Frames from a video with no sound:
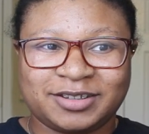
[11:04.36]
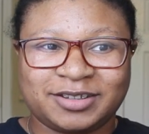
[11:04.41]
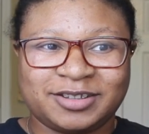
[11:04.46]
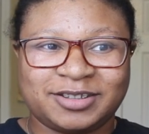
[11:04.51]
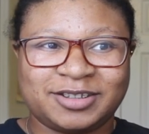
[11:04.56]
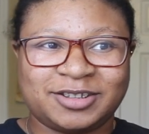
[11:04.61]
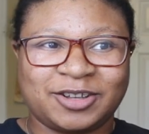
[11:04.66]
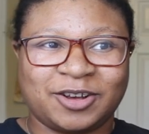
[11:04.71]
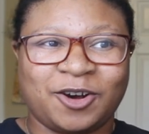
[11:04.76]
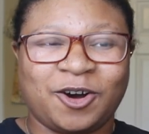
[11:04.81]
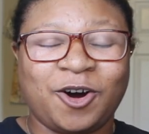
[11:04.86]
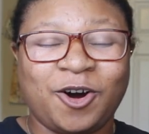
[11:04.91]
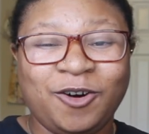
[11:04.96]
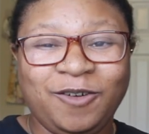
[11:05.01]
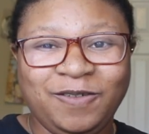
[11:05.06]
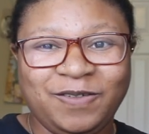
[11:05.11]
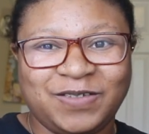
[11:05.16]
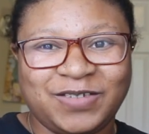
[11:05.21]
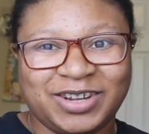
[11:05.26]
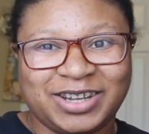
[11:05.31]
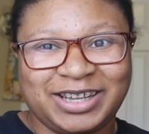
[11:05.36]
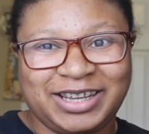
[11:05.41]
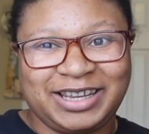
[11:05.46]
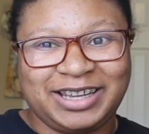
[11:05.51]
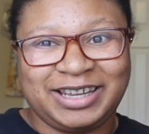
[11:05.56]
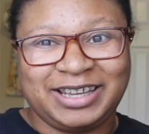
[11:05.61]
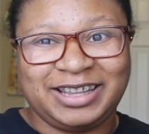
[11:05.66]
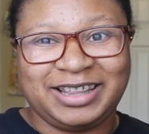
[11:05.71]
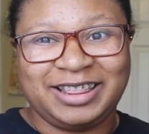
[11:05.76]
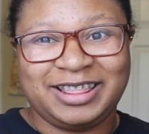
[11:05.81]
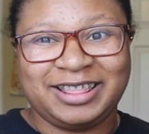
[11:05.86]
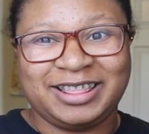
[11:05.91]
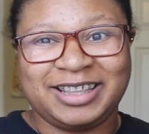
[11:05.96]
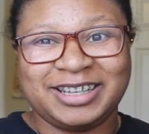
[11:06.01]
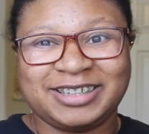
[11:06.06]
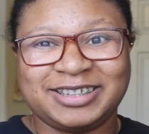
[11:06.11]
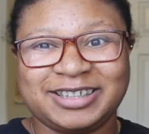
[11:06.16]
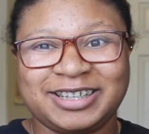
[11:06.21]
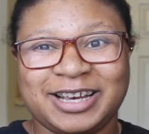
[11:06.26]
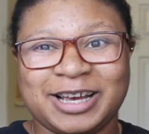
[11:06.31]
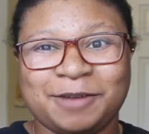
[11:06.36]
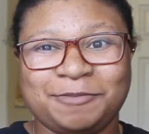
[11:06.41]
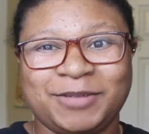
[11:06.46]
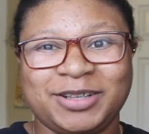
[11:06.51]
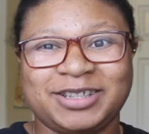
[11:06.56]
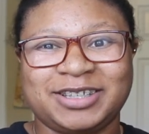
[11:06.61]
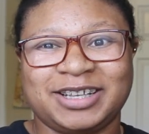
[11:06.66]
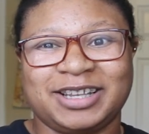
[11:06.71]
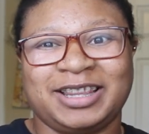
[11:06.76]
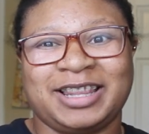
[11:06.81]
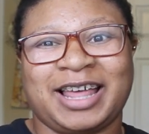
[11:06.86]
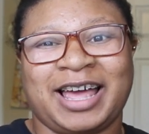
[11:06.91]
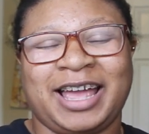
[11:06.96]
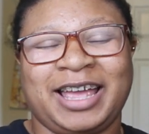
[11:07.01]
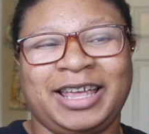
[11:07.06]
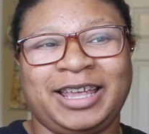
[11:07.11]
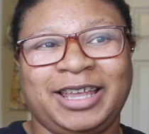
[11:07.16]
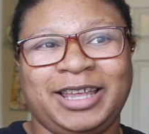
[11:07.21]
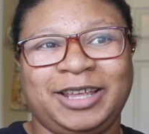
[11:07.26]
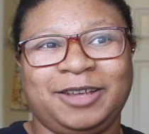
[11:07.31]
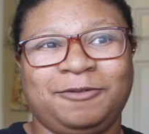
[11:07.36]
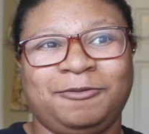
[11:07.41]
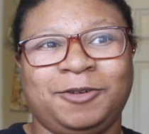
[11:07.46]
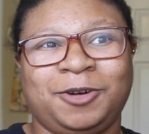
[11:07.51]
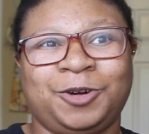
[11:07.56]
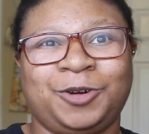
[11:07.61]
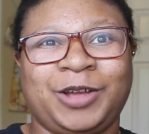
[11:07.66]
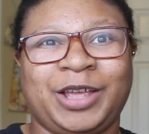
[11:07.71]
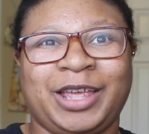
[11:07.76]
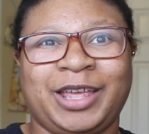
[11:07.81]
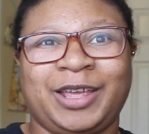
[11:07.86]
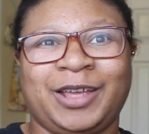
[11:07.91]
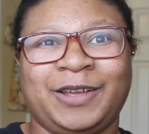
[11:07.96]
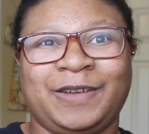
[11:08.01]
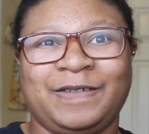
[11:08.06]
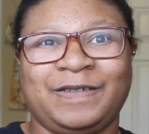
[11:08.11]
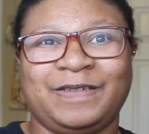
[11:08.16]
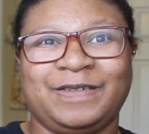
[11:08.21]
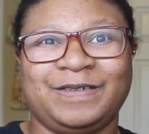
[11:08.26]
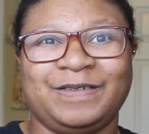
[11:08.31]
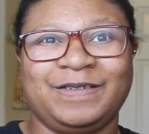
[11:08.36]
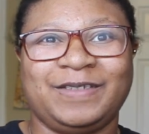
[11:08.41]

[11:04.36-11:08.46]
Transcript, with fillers: So hopefully this coming to light will give